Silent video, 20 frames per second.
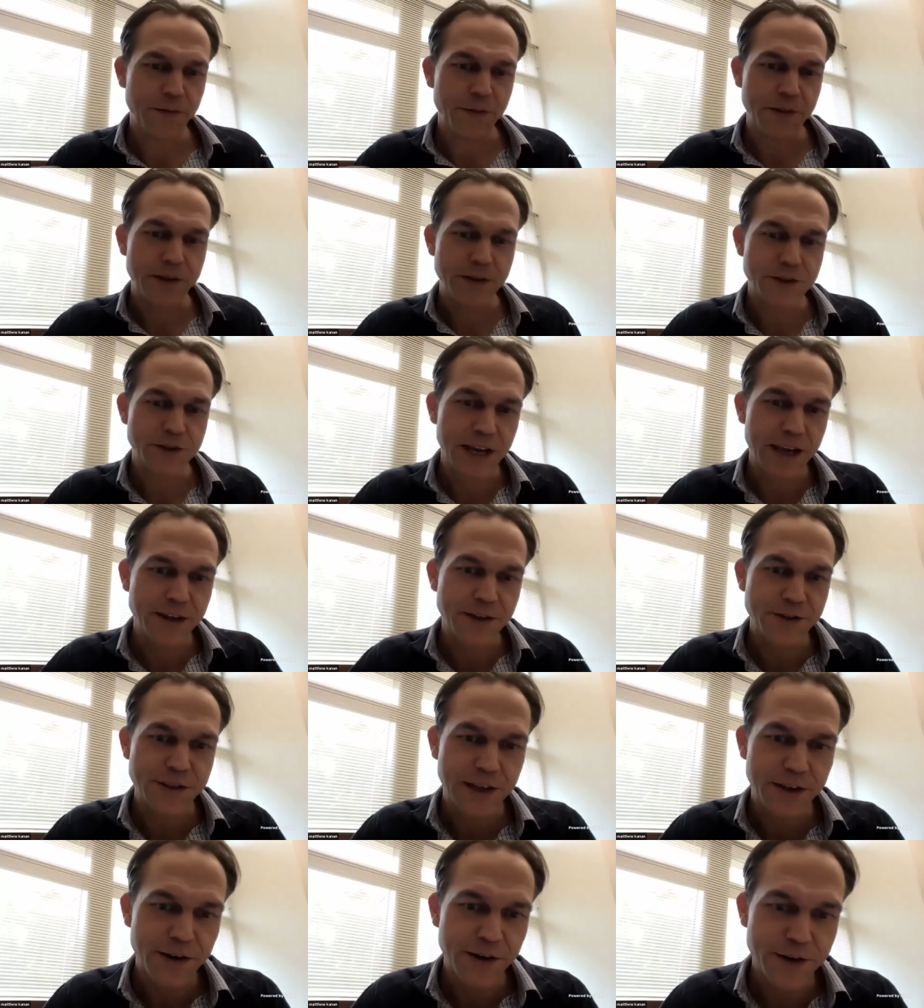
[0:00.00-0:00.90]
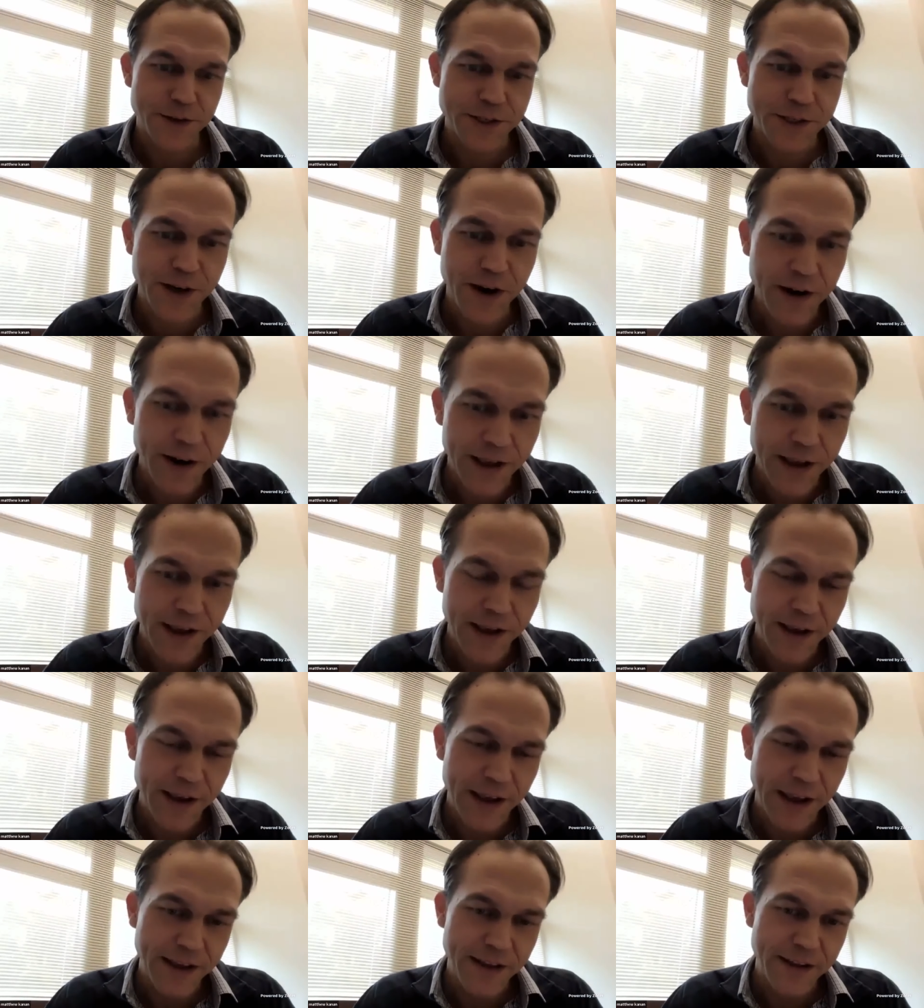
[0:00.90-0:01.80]
the change that you're
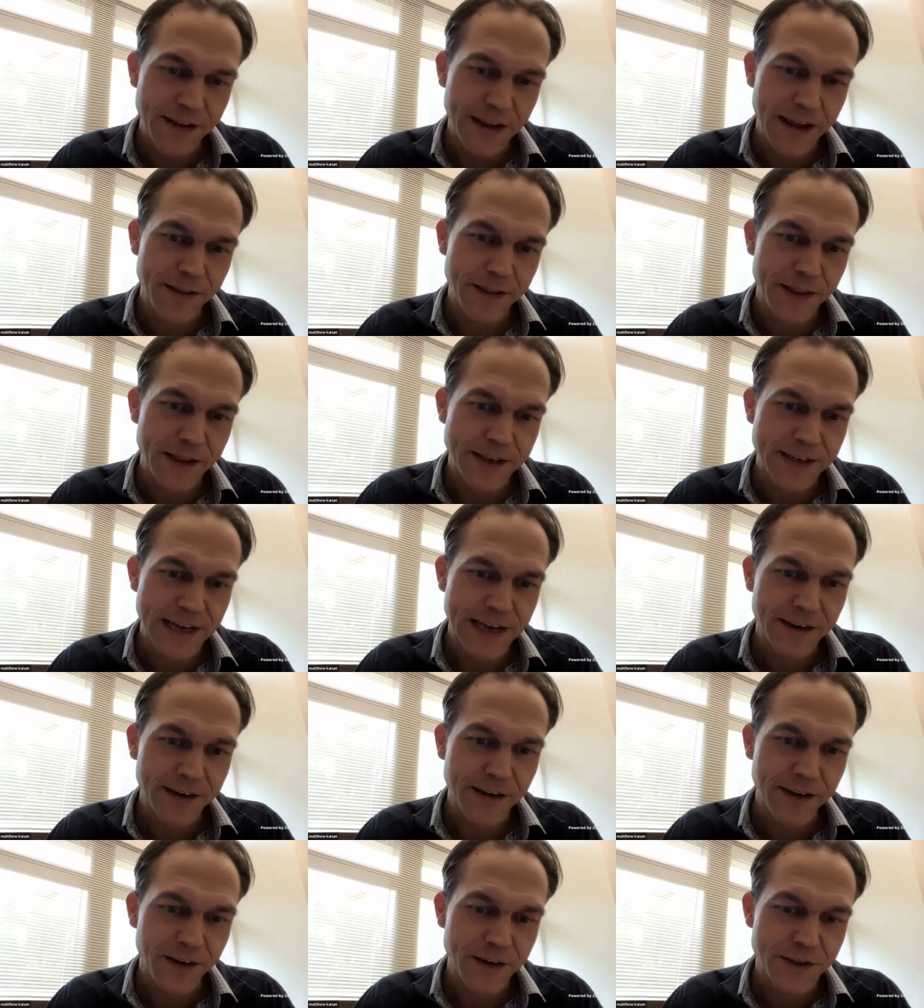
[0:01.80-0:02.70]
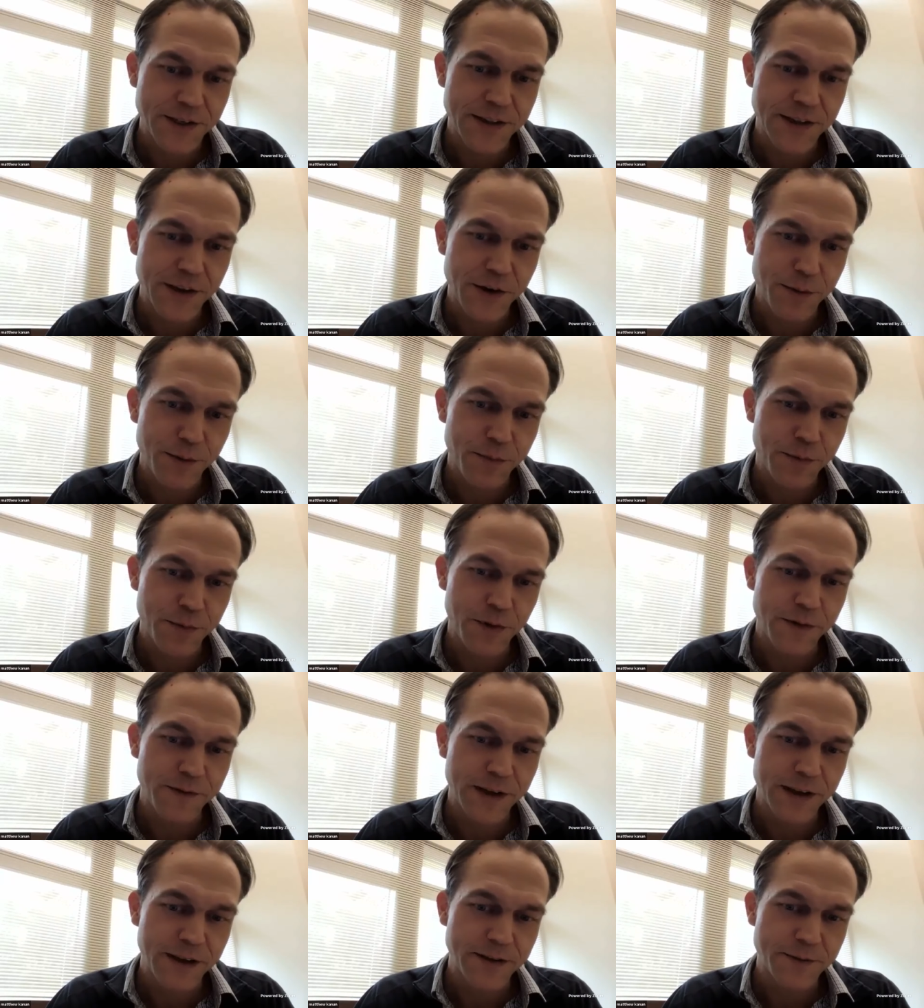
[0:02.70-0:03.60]
starting and and the technology that you're
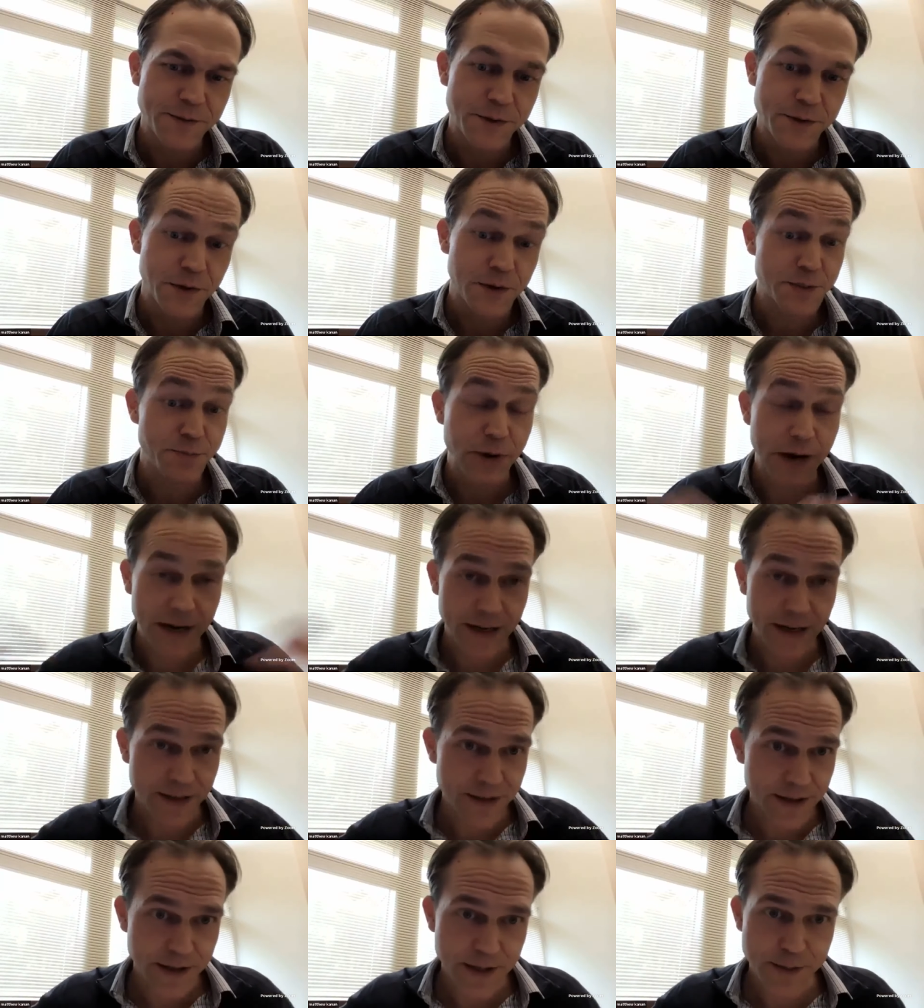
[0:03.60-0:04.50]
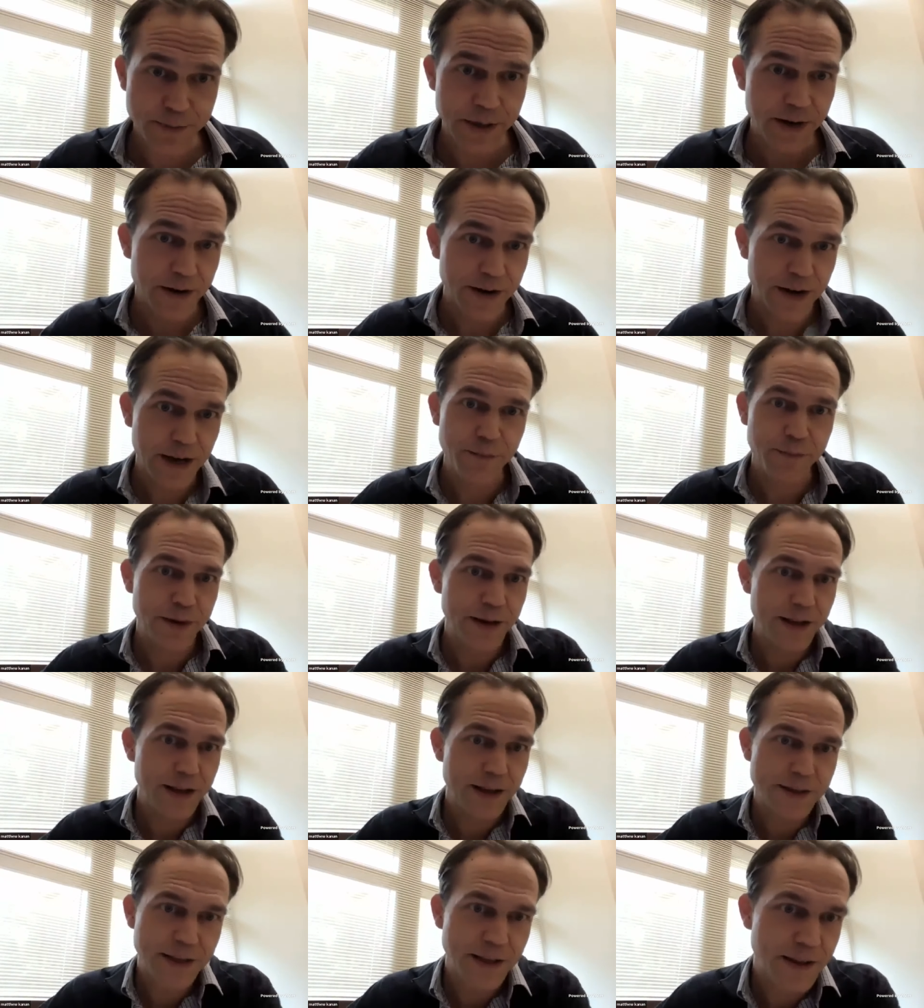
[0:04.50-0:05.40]
proving sort of spreading to these bigger
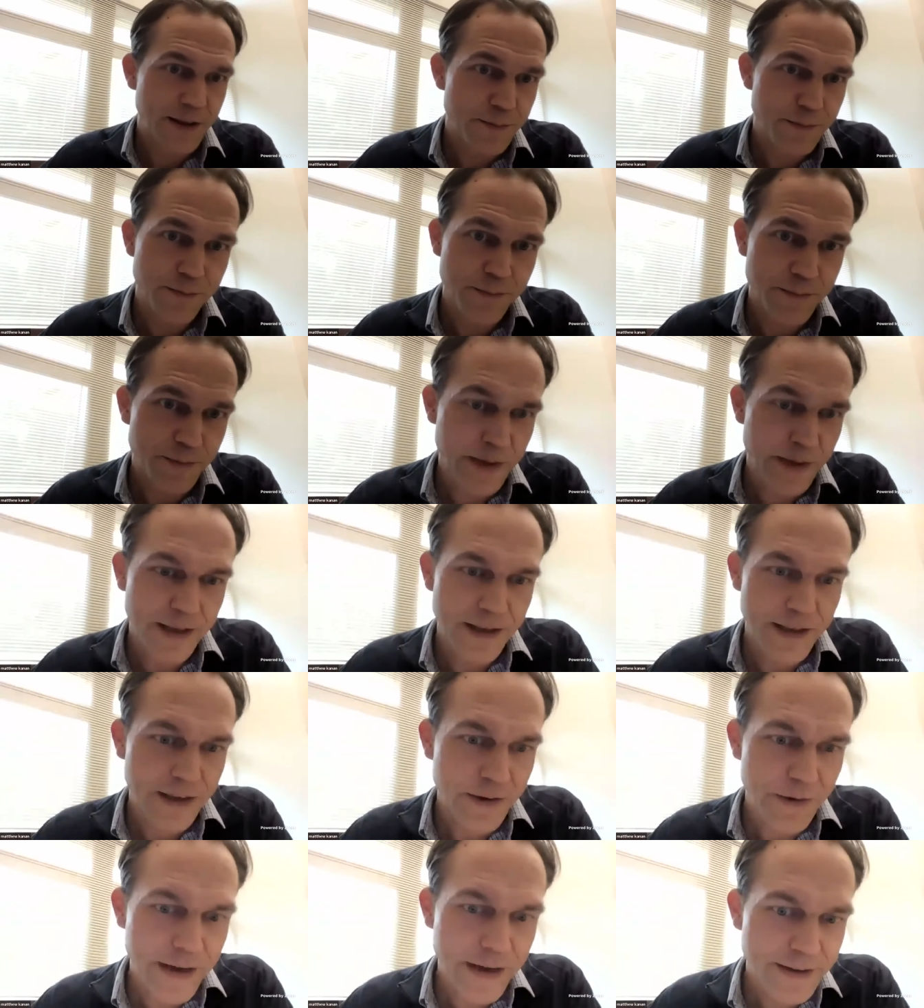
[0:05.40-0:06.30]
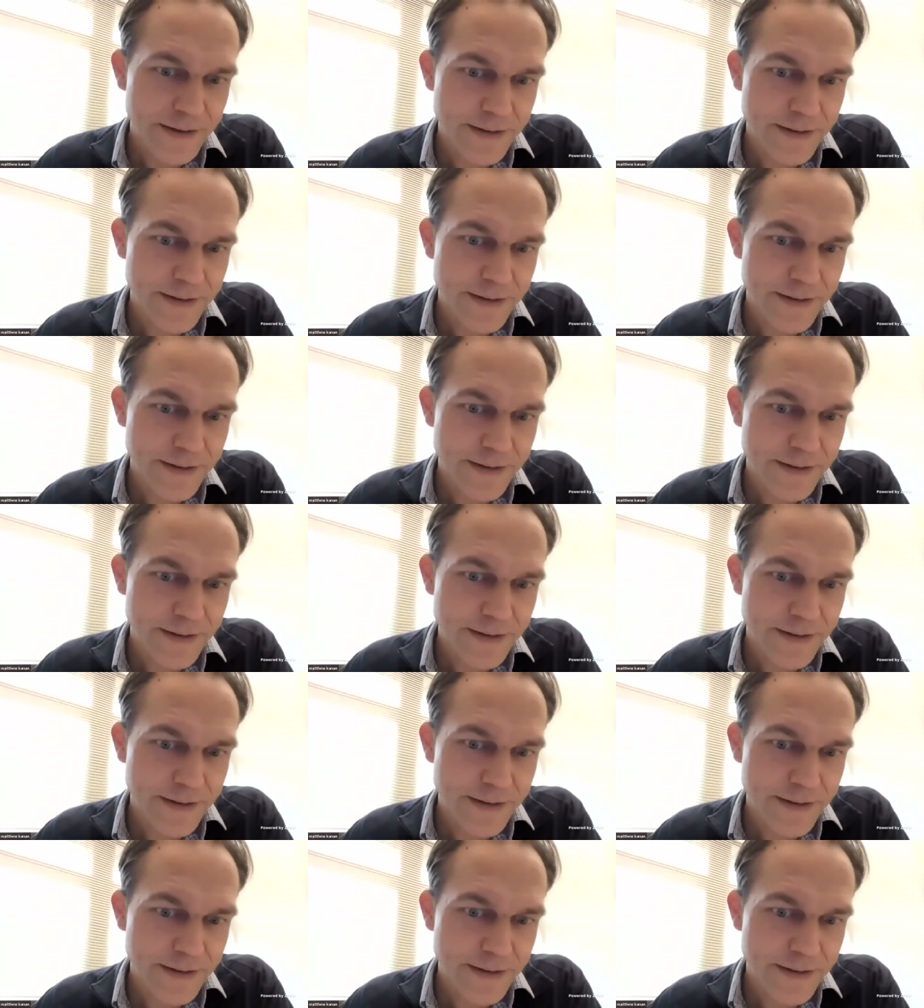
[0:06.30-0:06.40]
companies and then you know